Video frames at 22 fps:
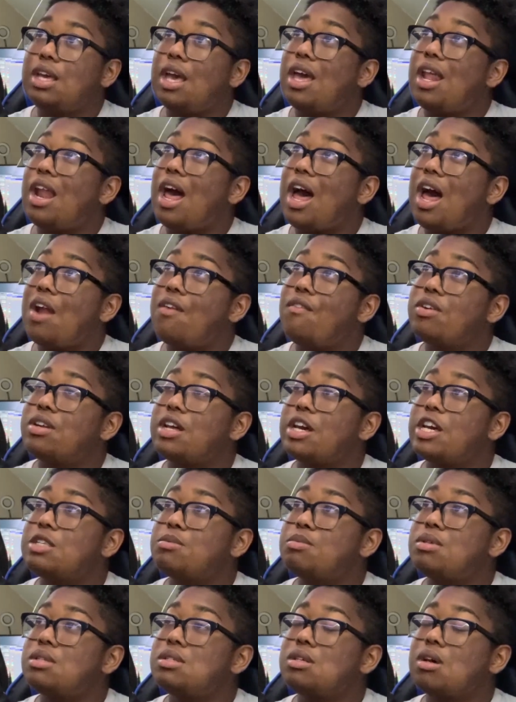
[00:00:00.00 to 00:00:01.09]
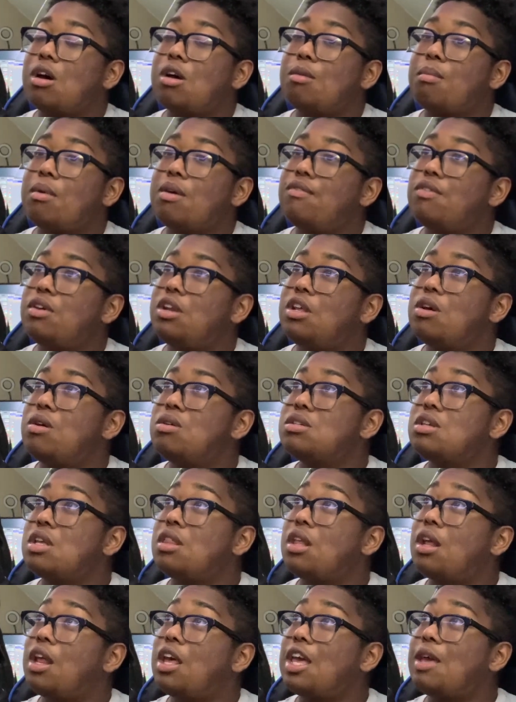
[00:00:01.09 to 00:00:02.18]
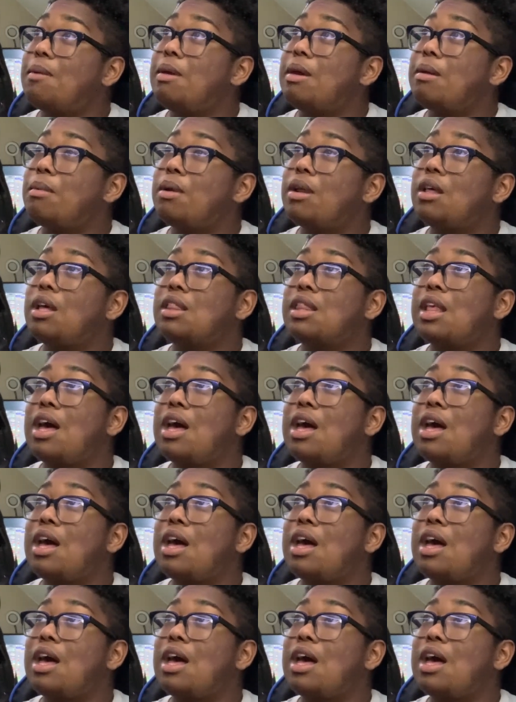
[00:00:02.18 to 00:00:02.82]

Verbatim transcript: Patreon. get advertisements on my videos, no. and then I can make money like